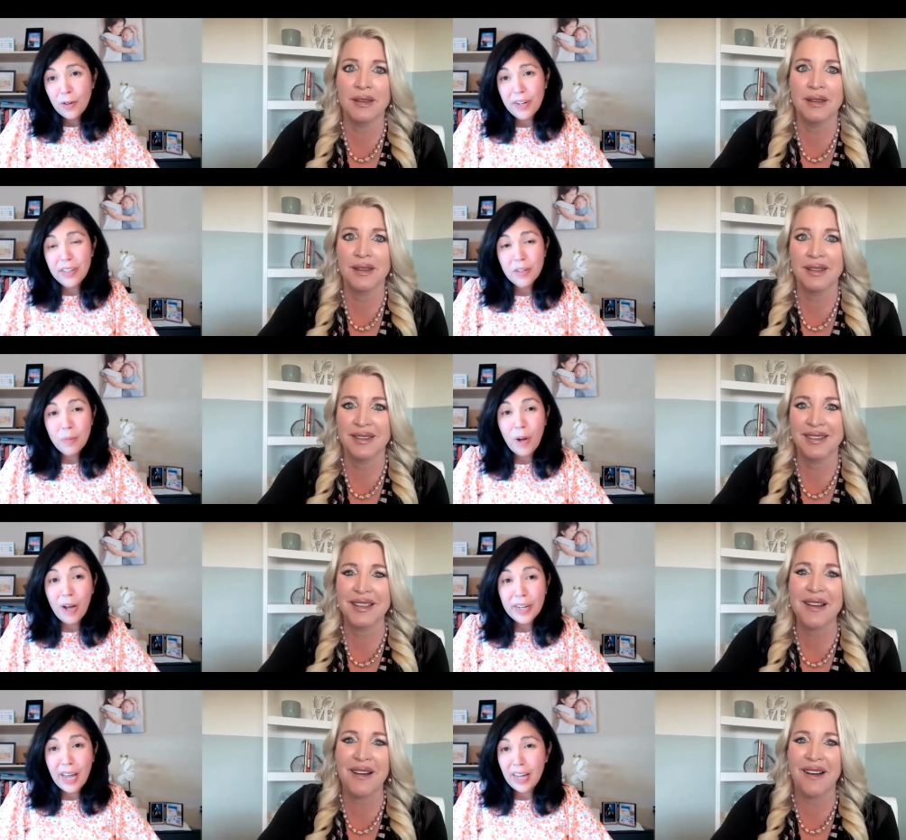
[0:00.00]
Speaker 1: creating this
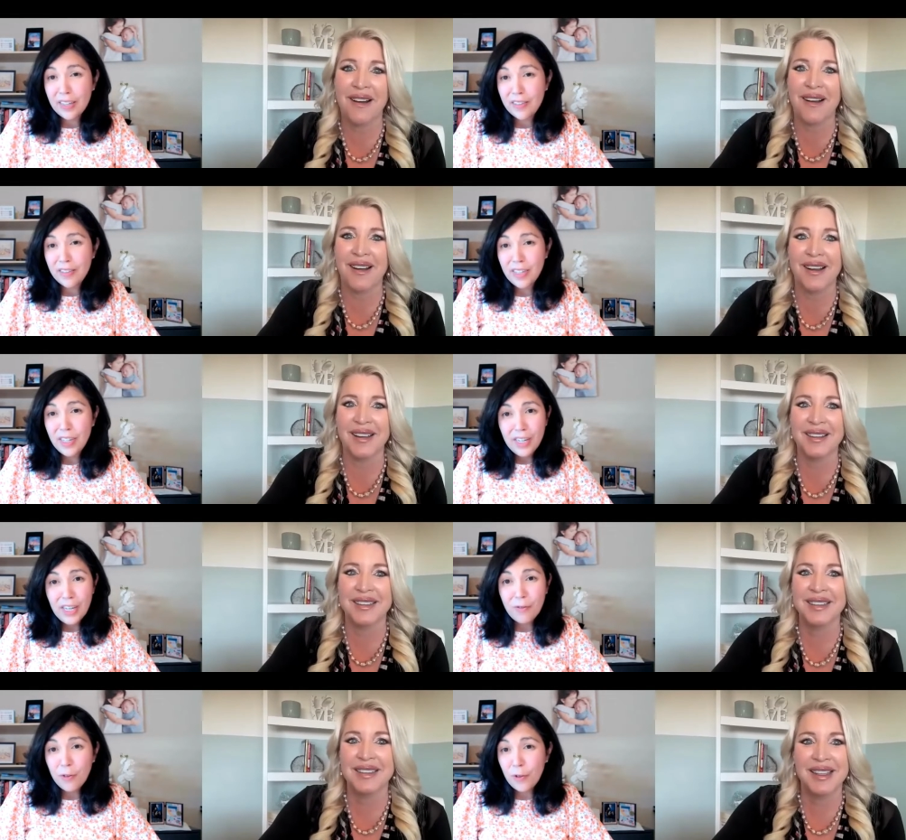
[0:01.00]
podcast and
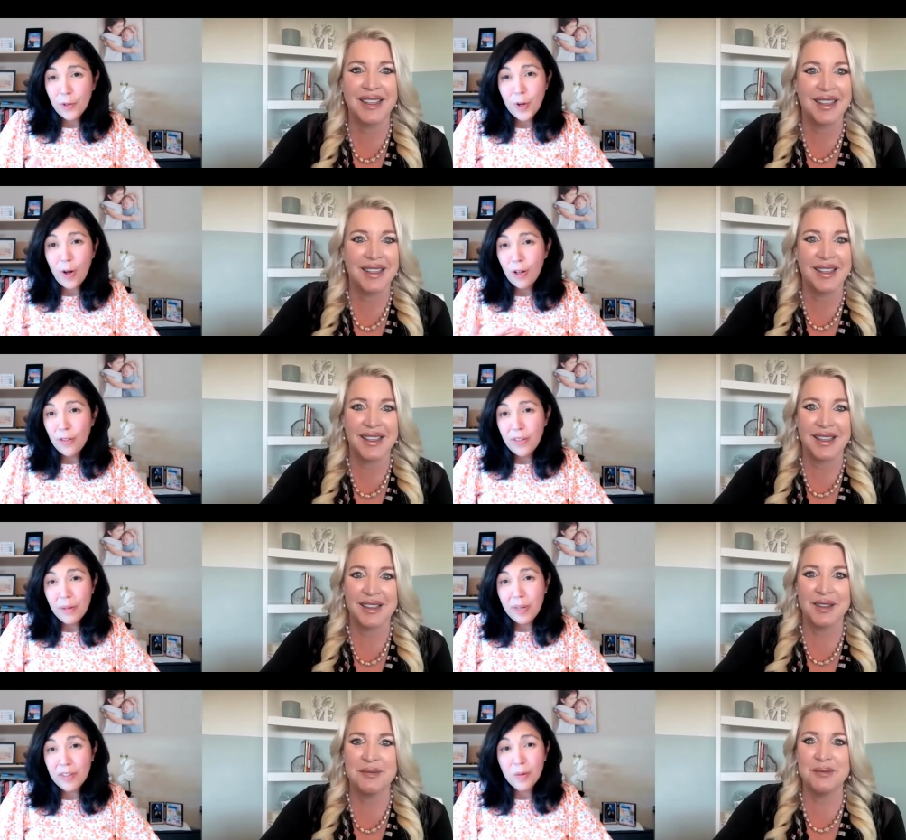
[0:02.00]
for doing all the
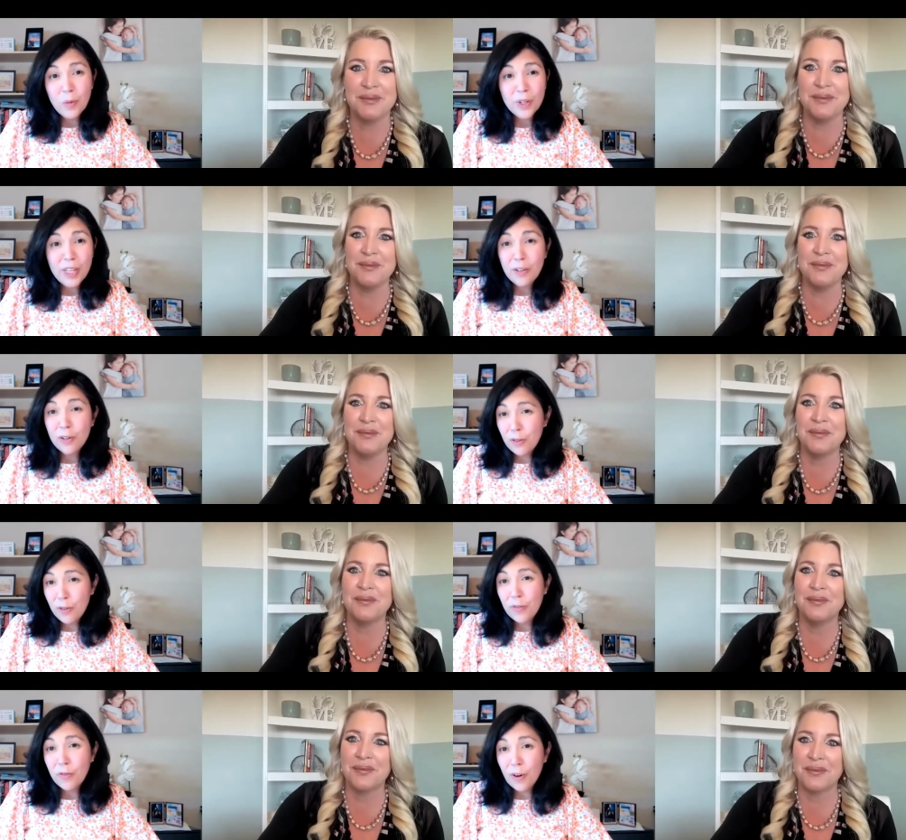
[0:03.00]
amazing work that you're mm-hmm.
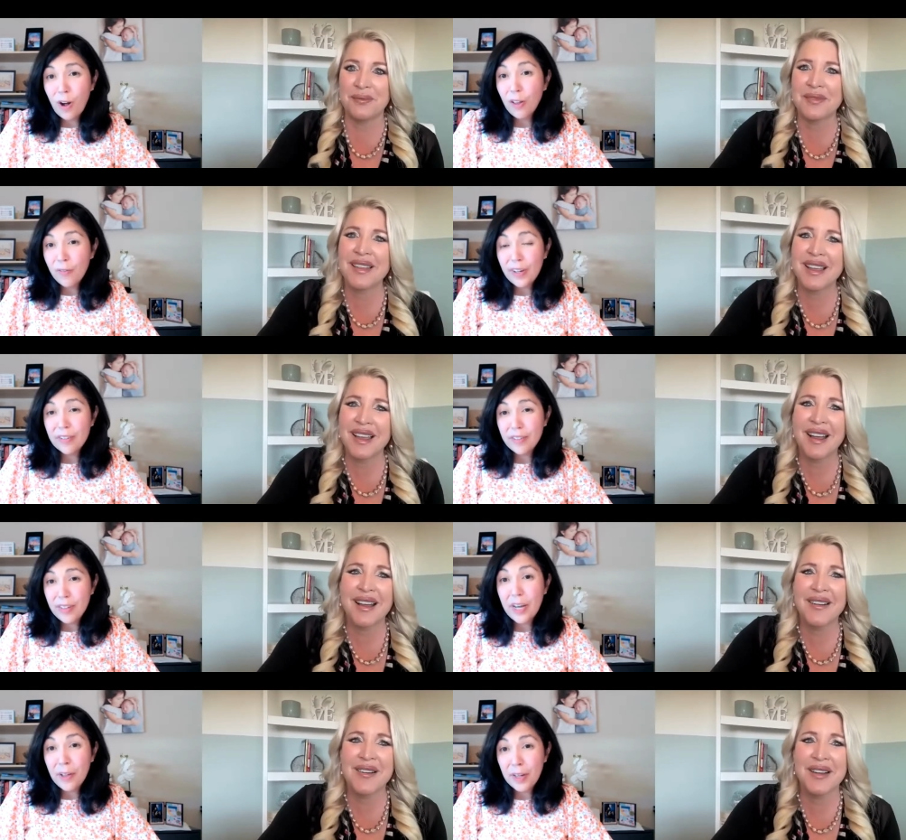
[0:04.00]
doing for all of us
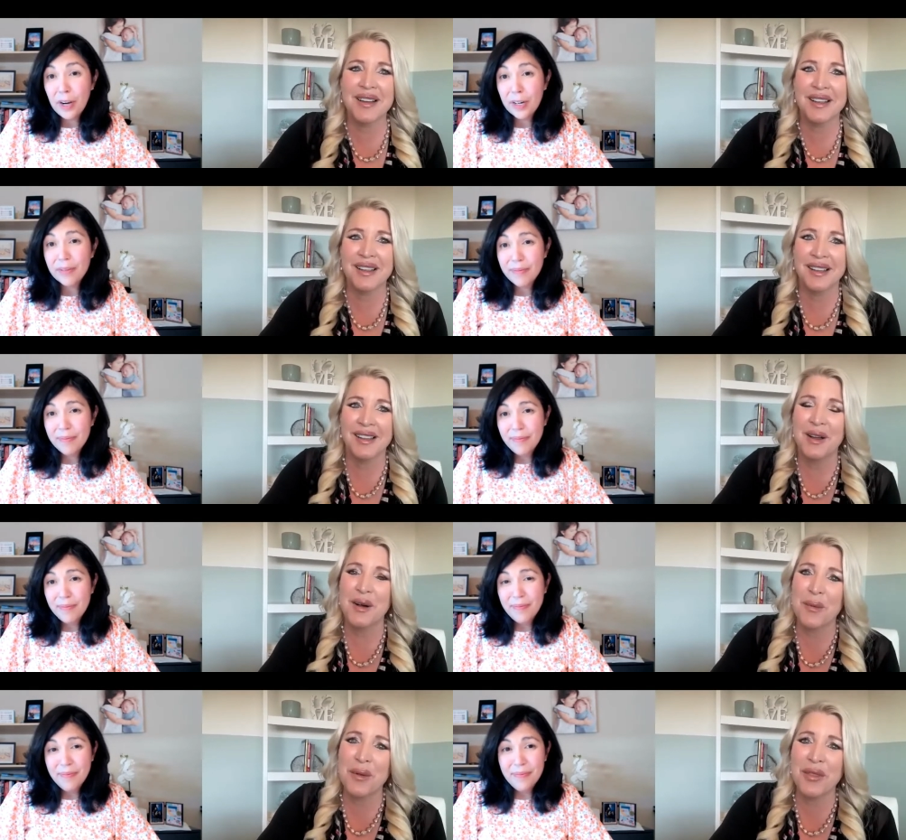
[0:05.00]
in healthcare.
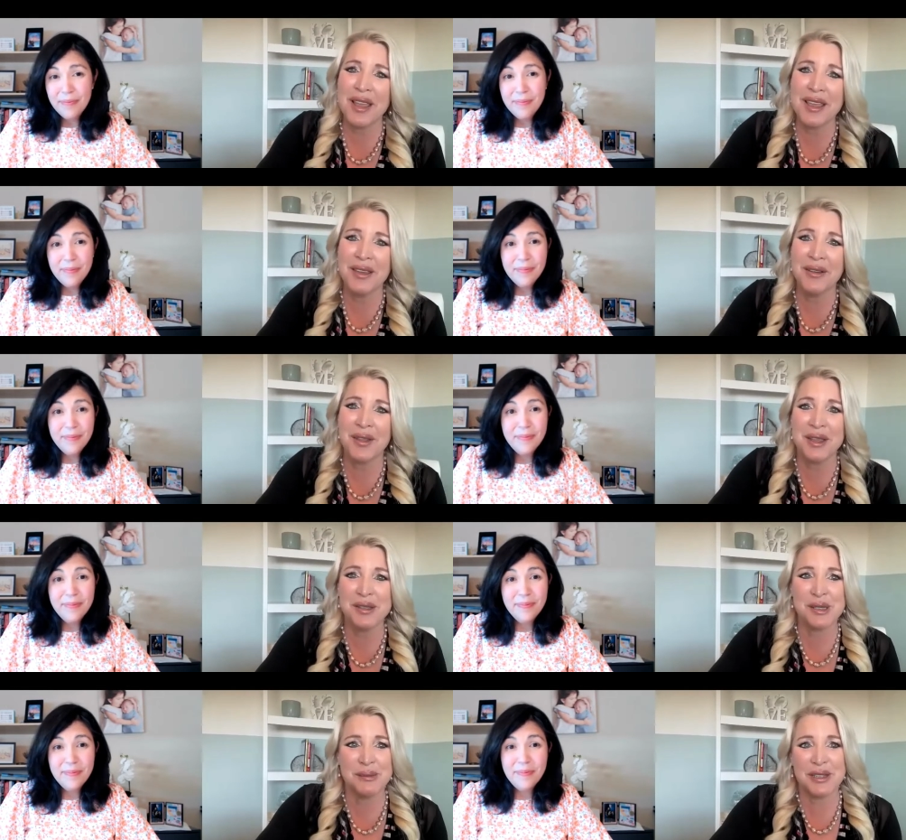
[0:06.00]
Speaker 2: Well, thank you. Thank
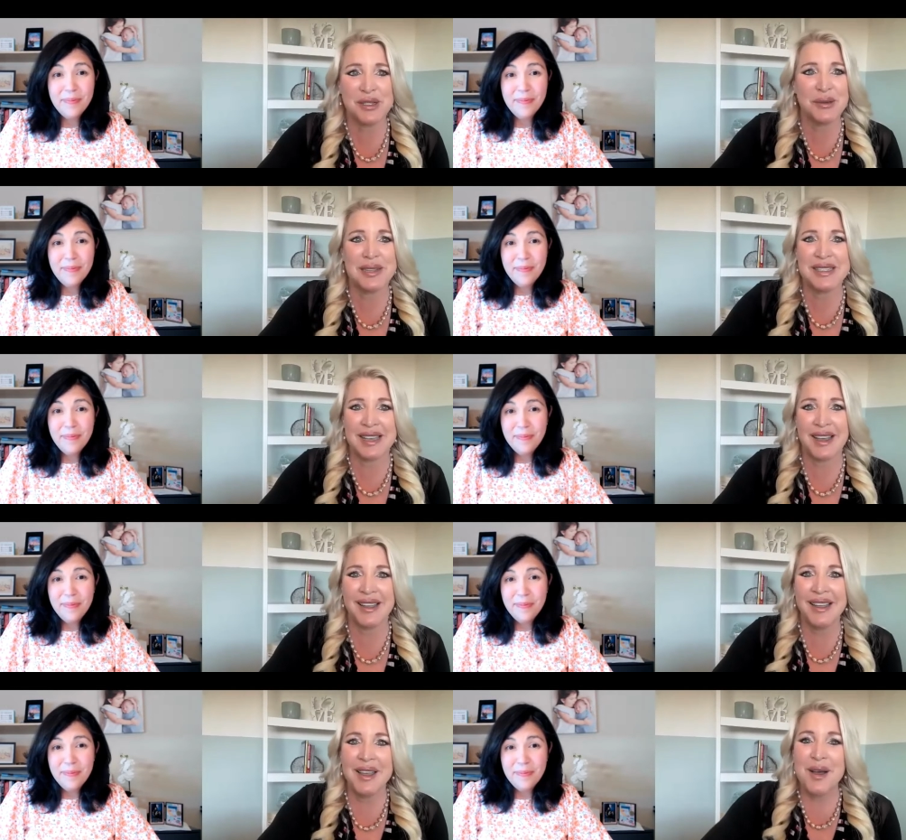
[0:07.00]
you so much,
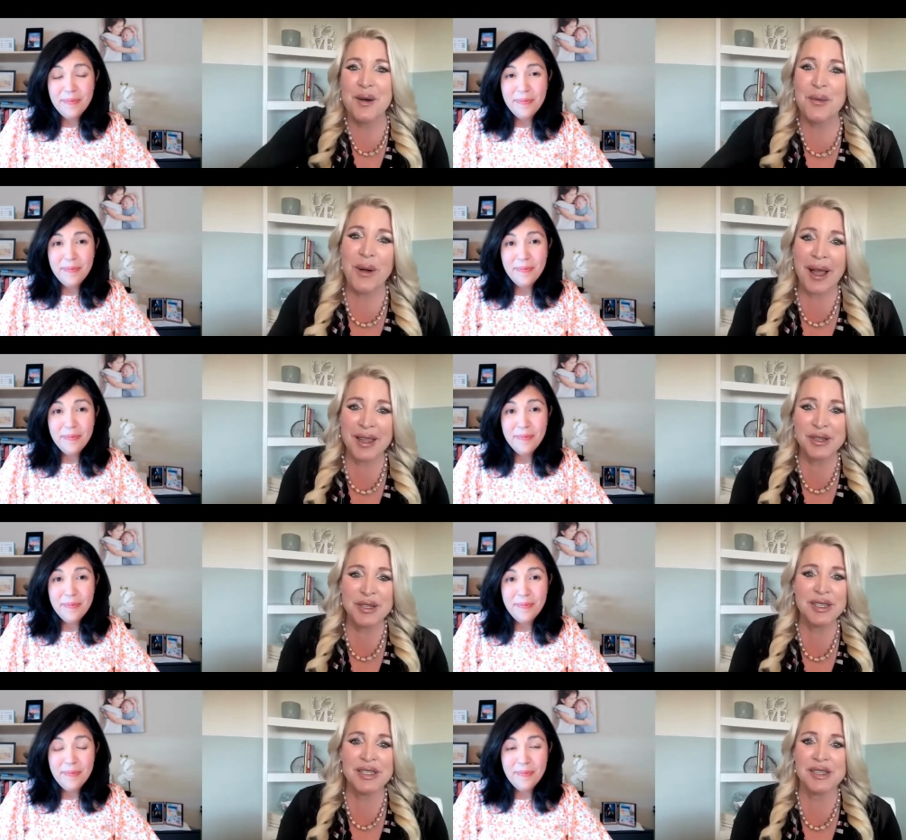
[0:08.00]
Luisa. Well, I
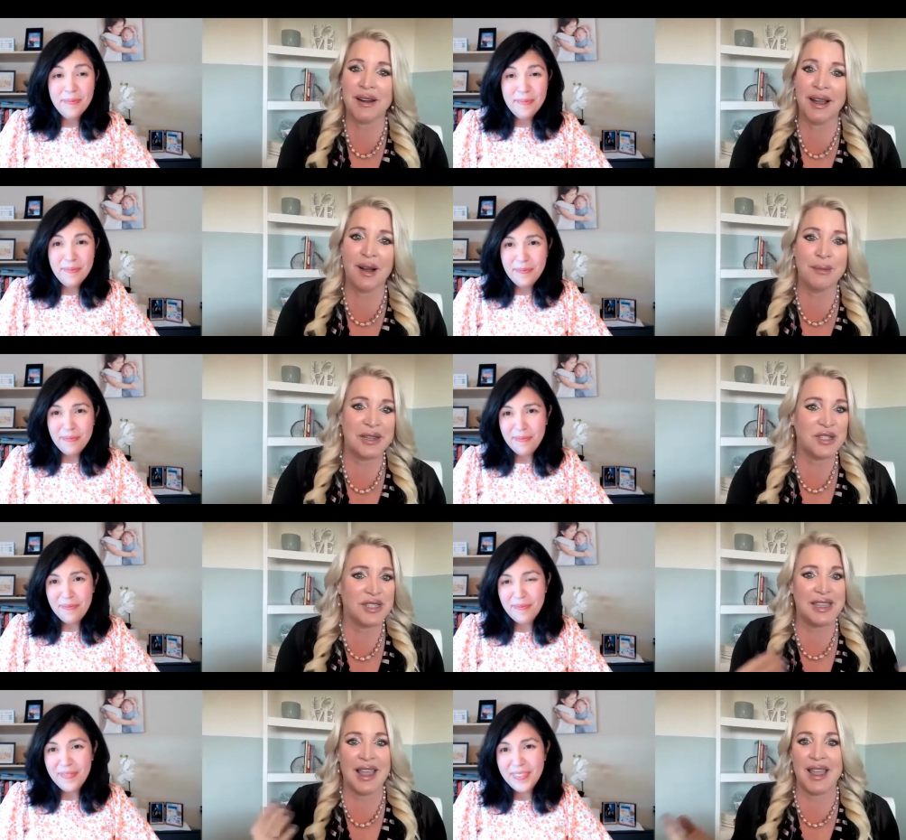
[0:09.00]
usually start out by
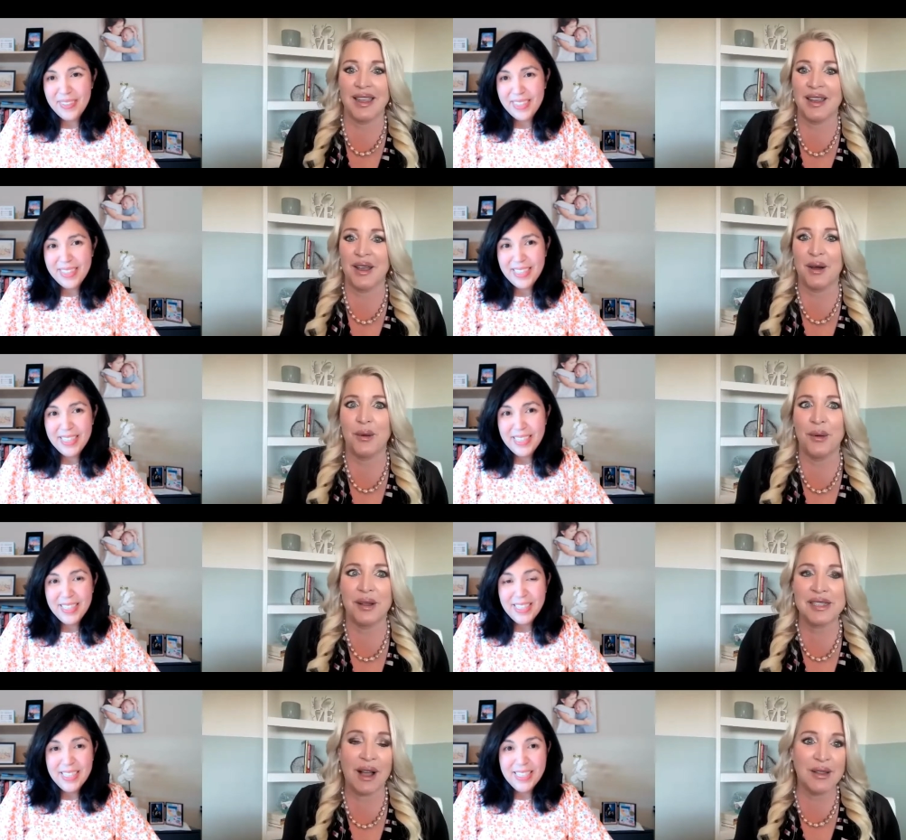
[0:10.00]
just saying, you
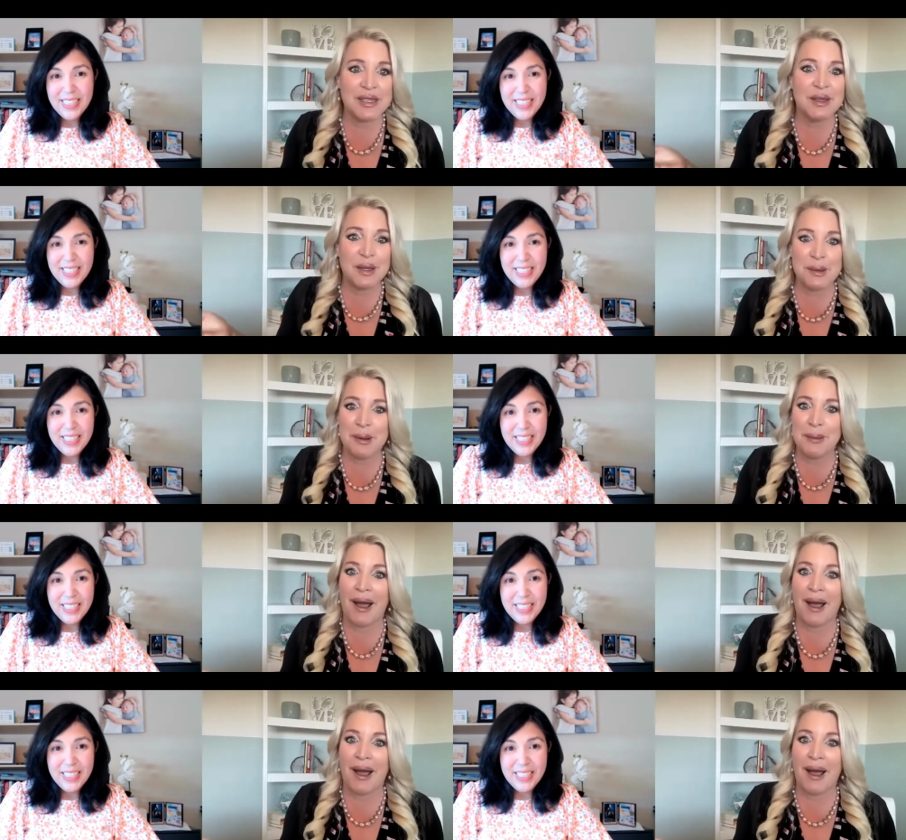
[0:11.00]
know, tell us a little bit